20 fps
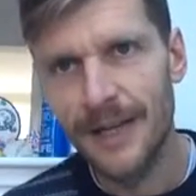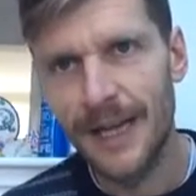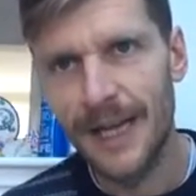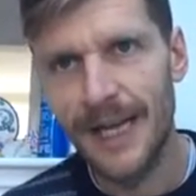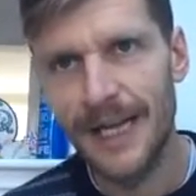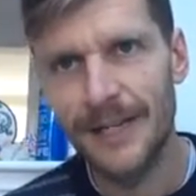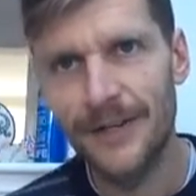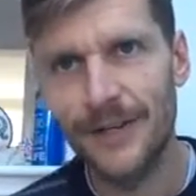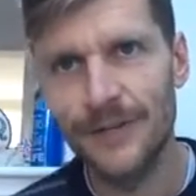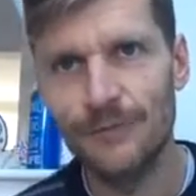
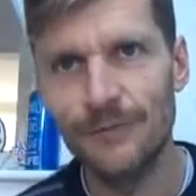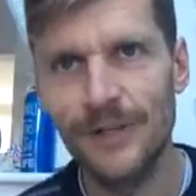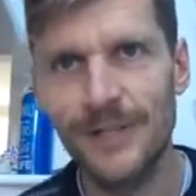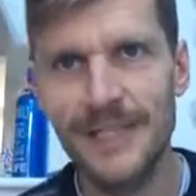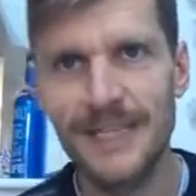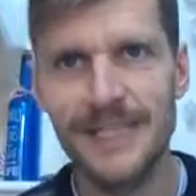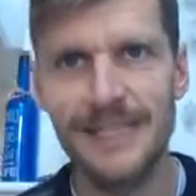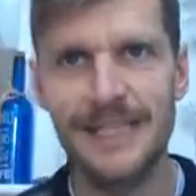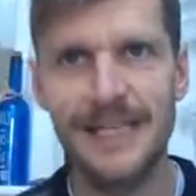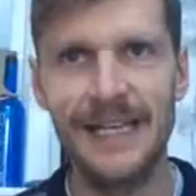And I'd
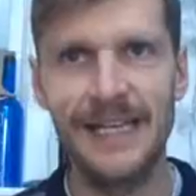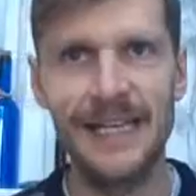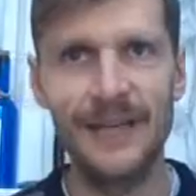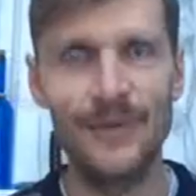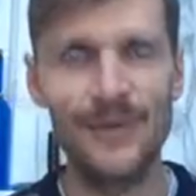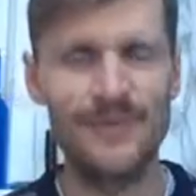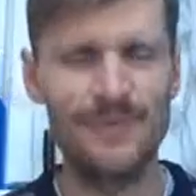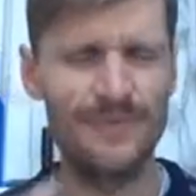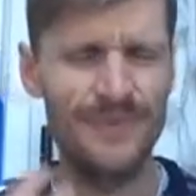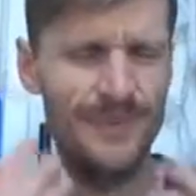released it, and
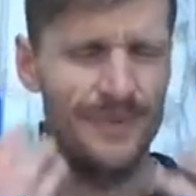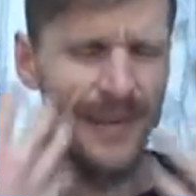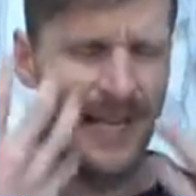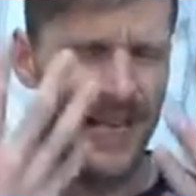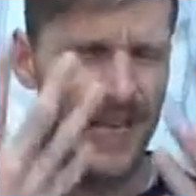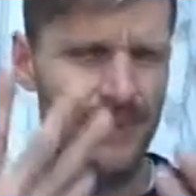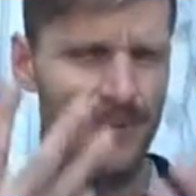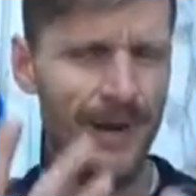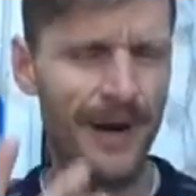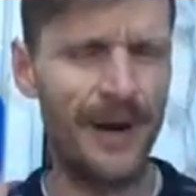it
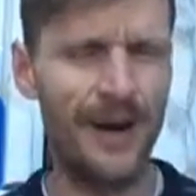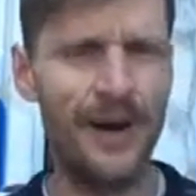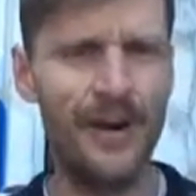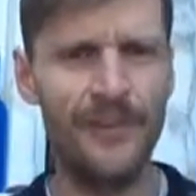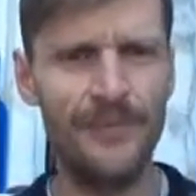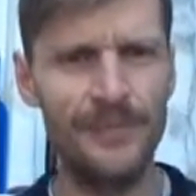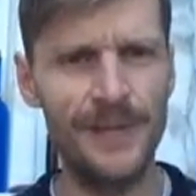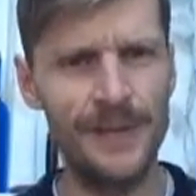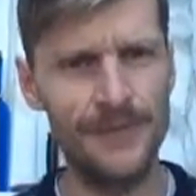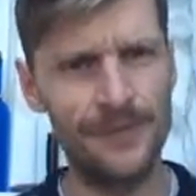became
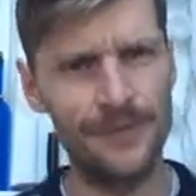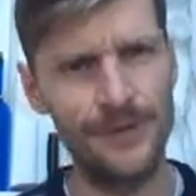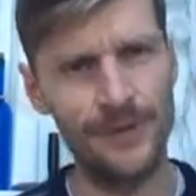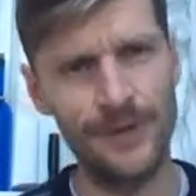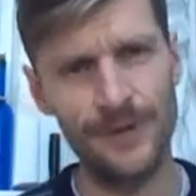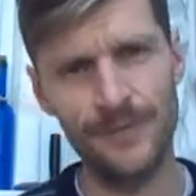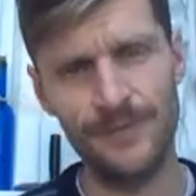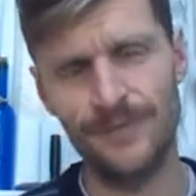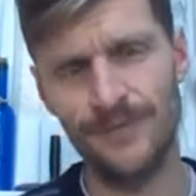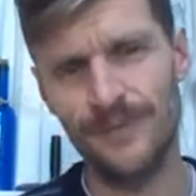part of me
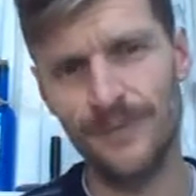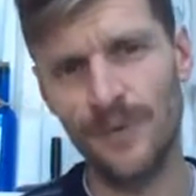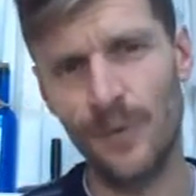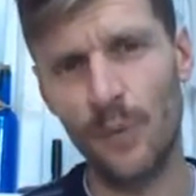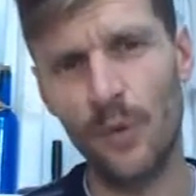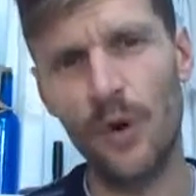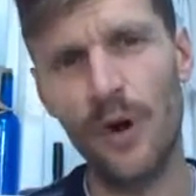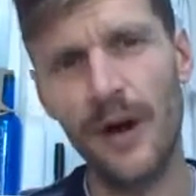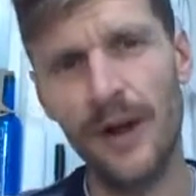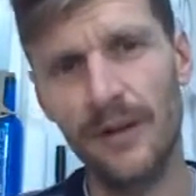for
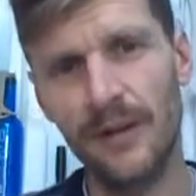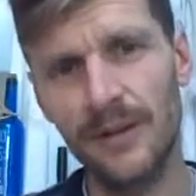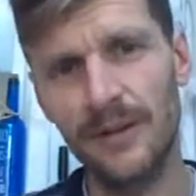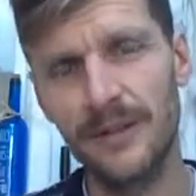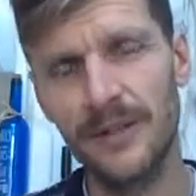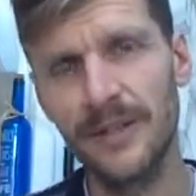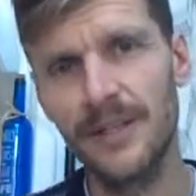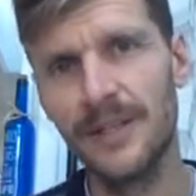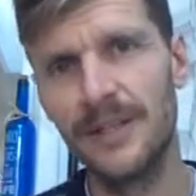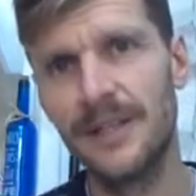a
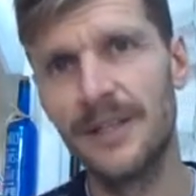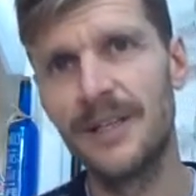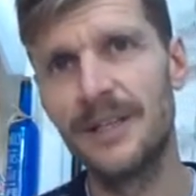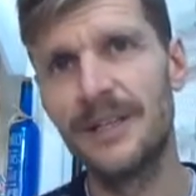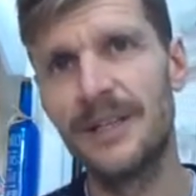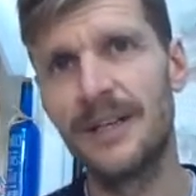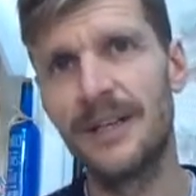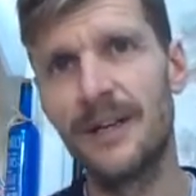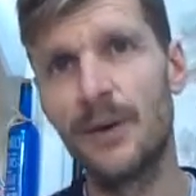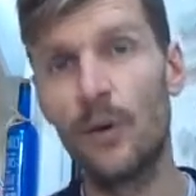while,
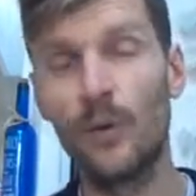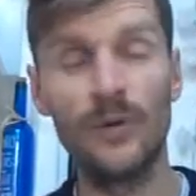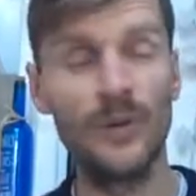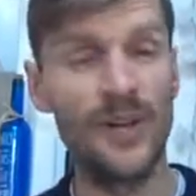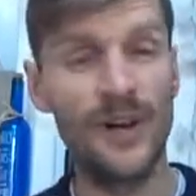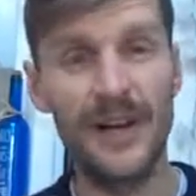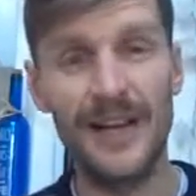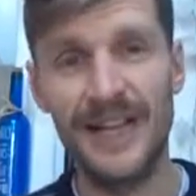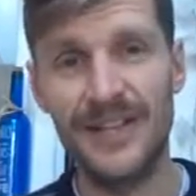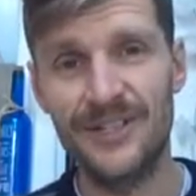all
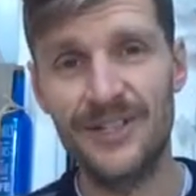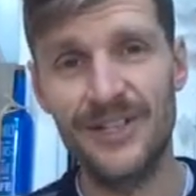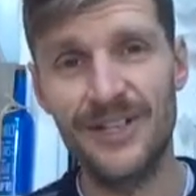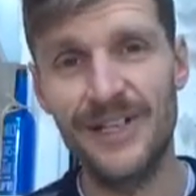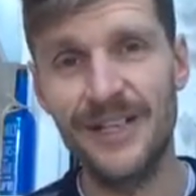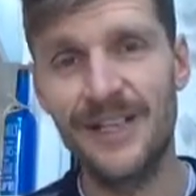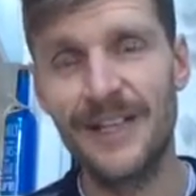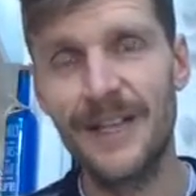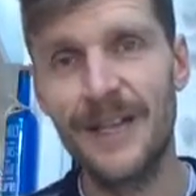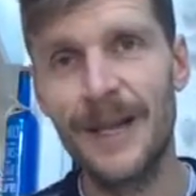night
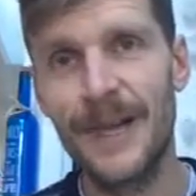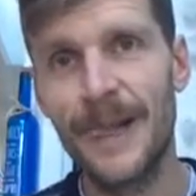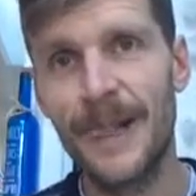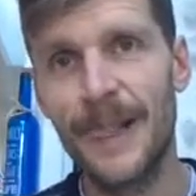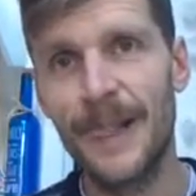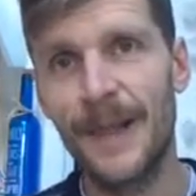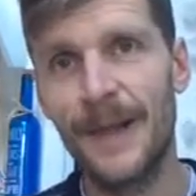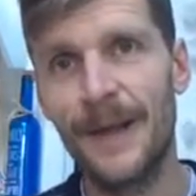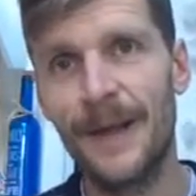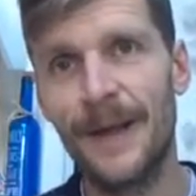actually.
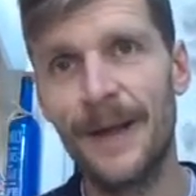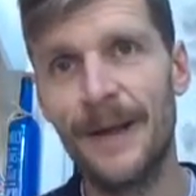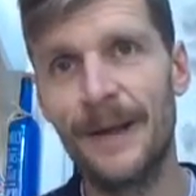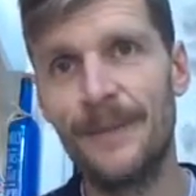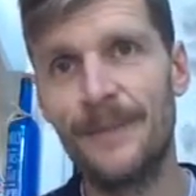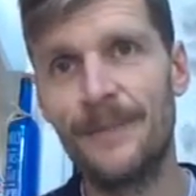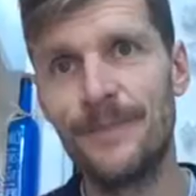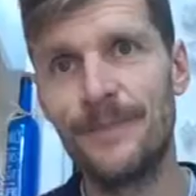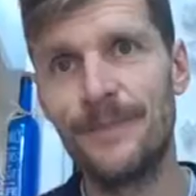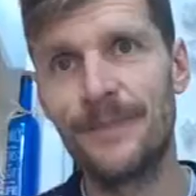
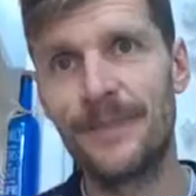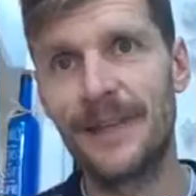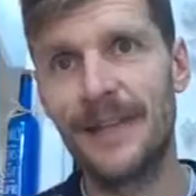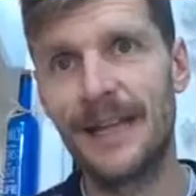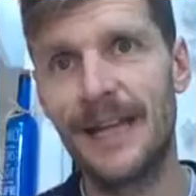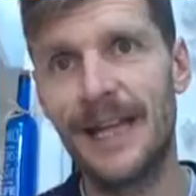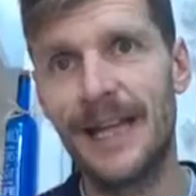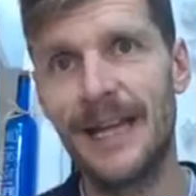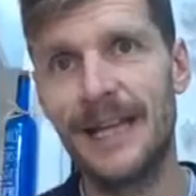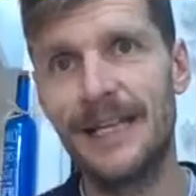And
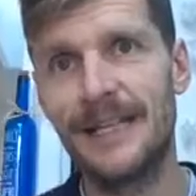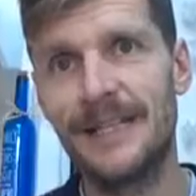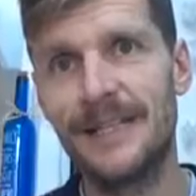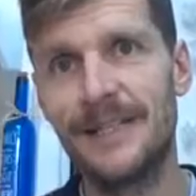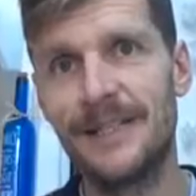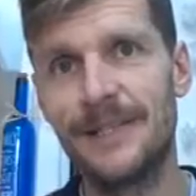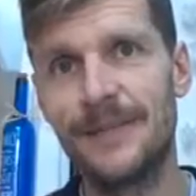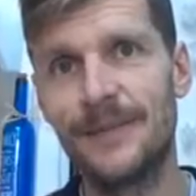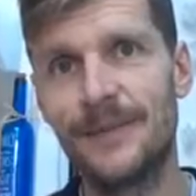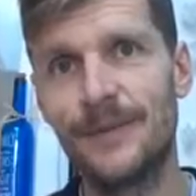
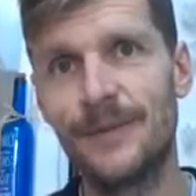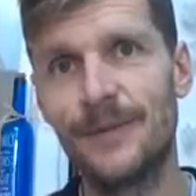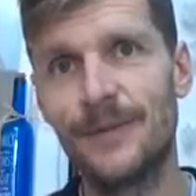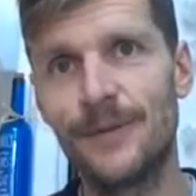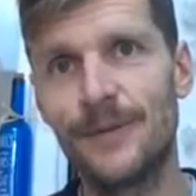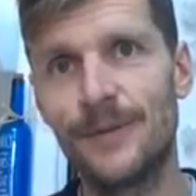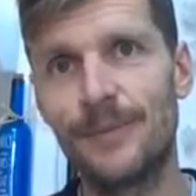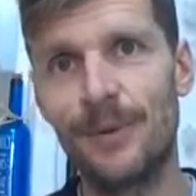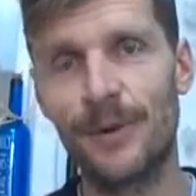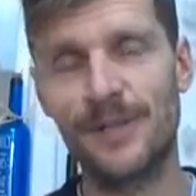
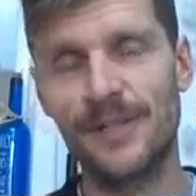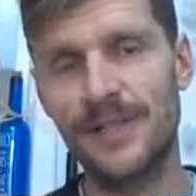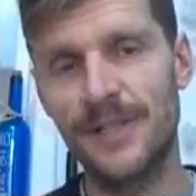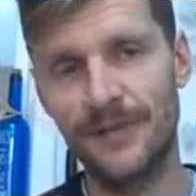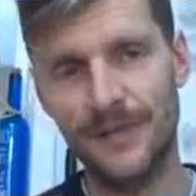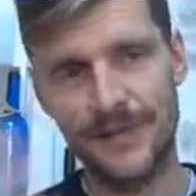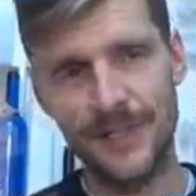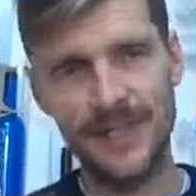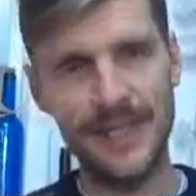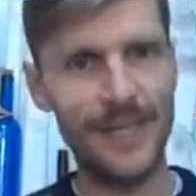the
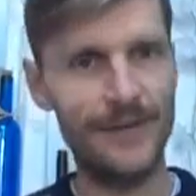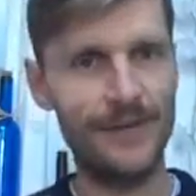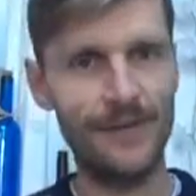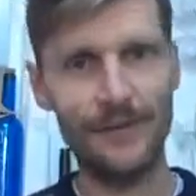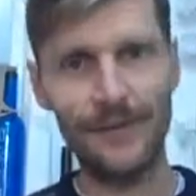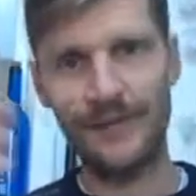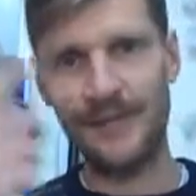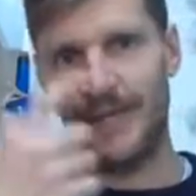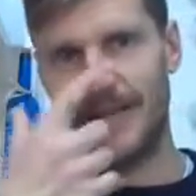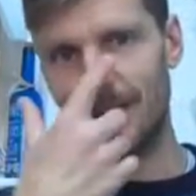positivity of
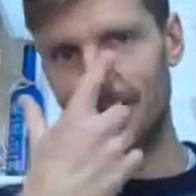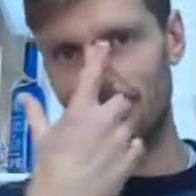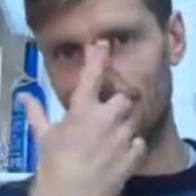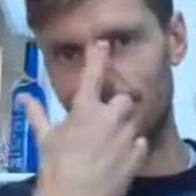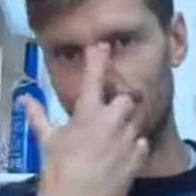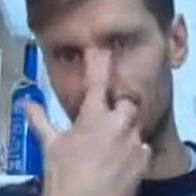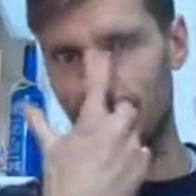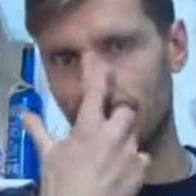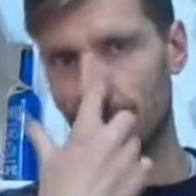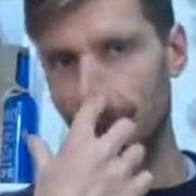everything
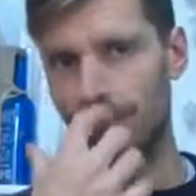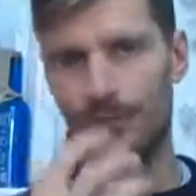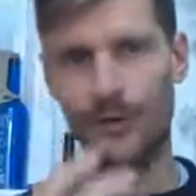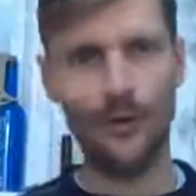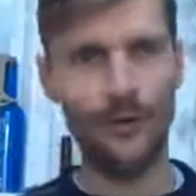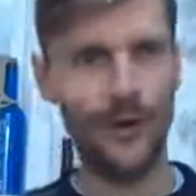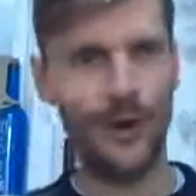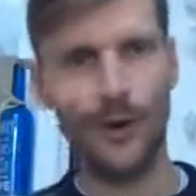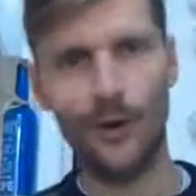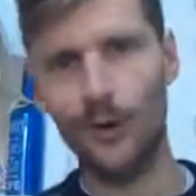was kind of
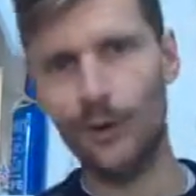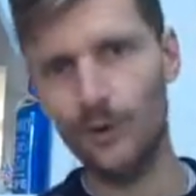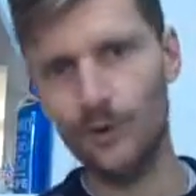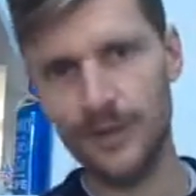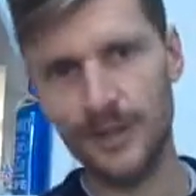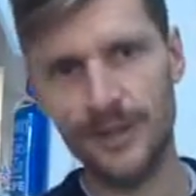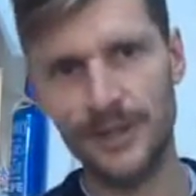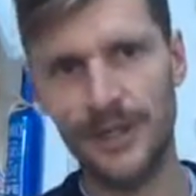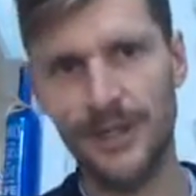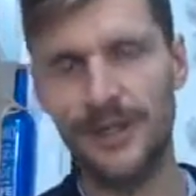put on
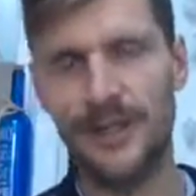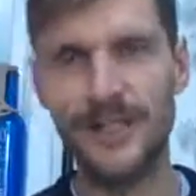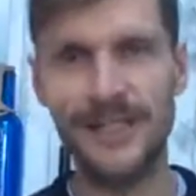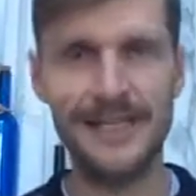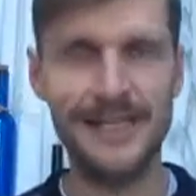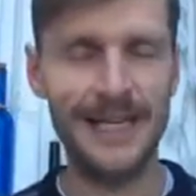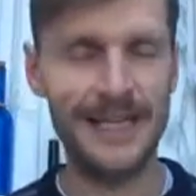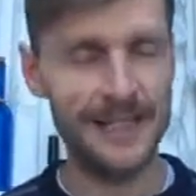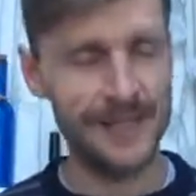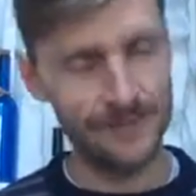hold, and I
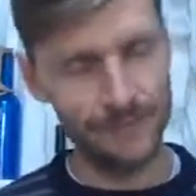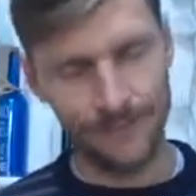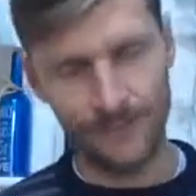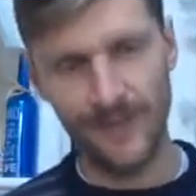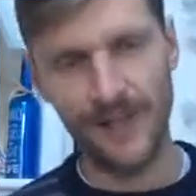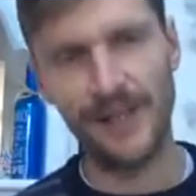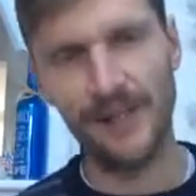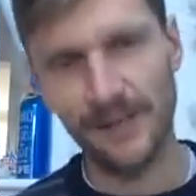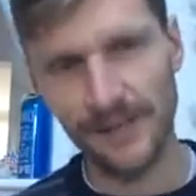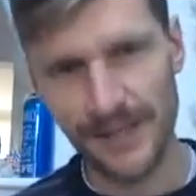just had to
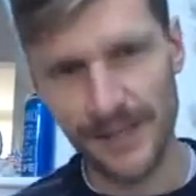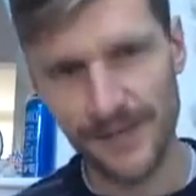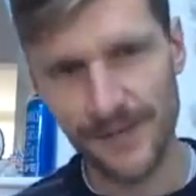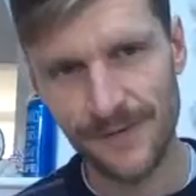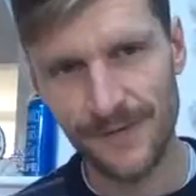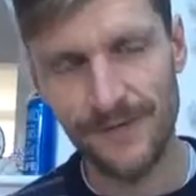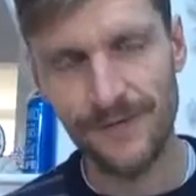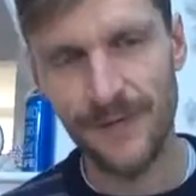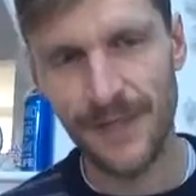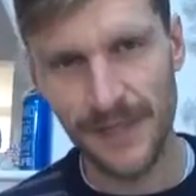feel
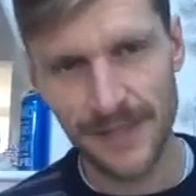this